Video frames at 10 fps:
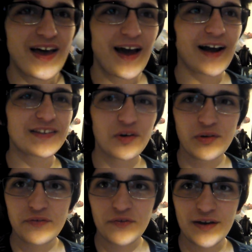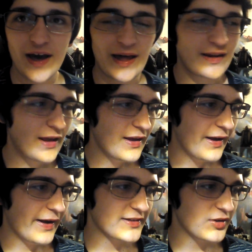I totally forgot.
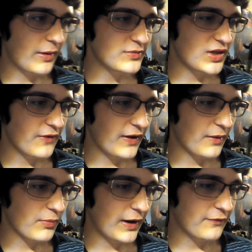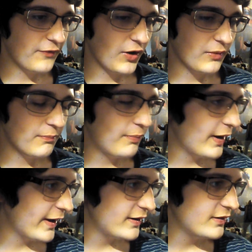So MGF had a brain fart.
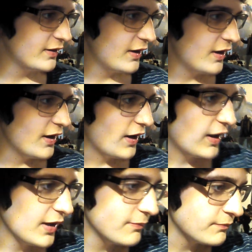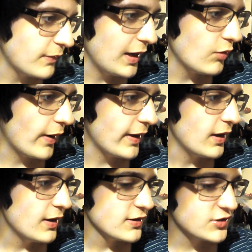But anyway,
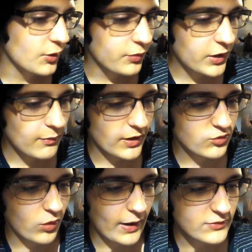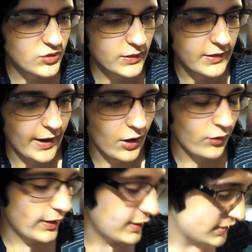so pretty much what I'm doing now
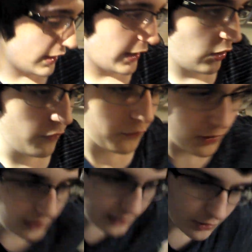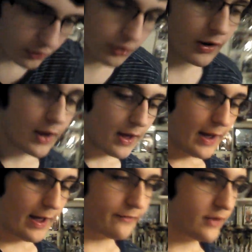is over here
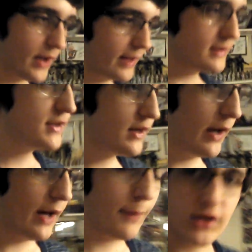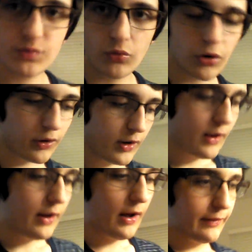I've got a bunch more
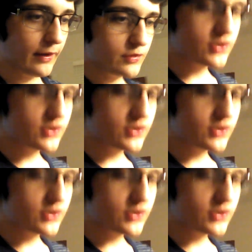Lego